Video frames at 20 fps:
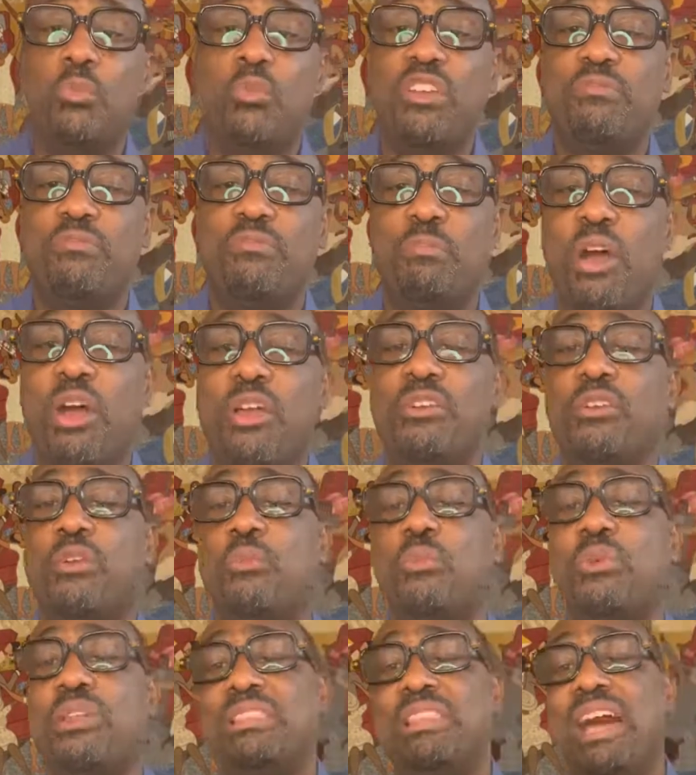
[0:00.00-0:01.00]
we've
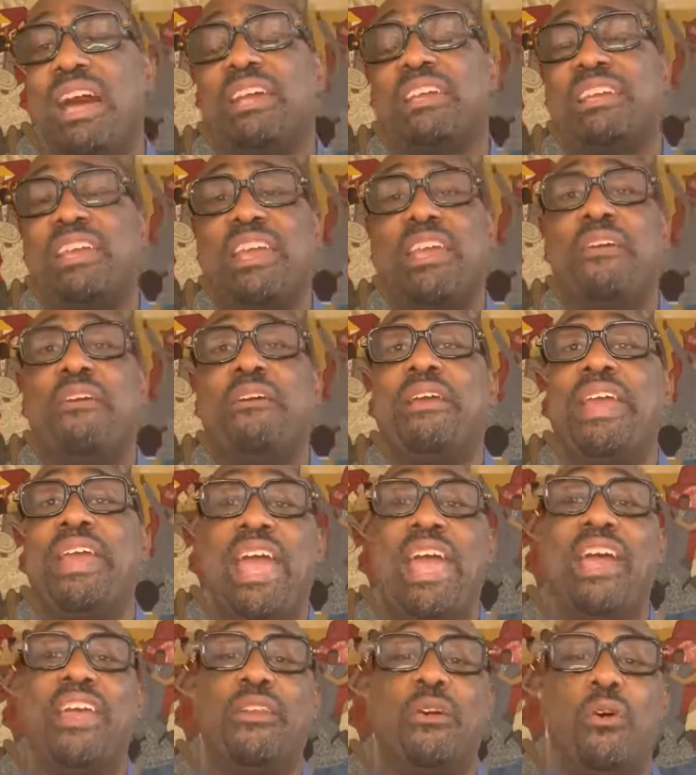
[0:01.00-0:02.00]
partnered with Lot
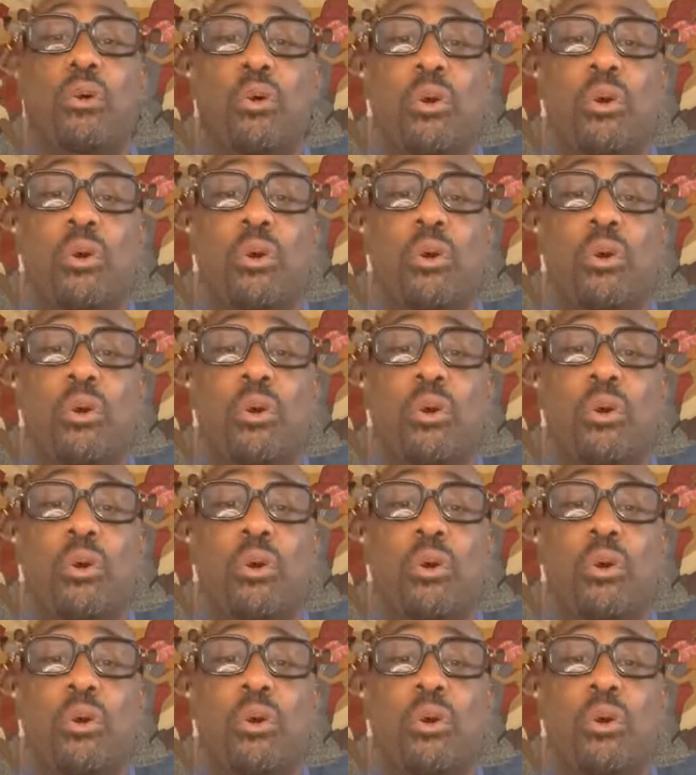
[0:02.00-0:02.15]
Carey and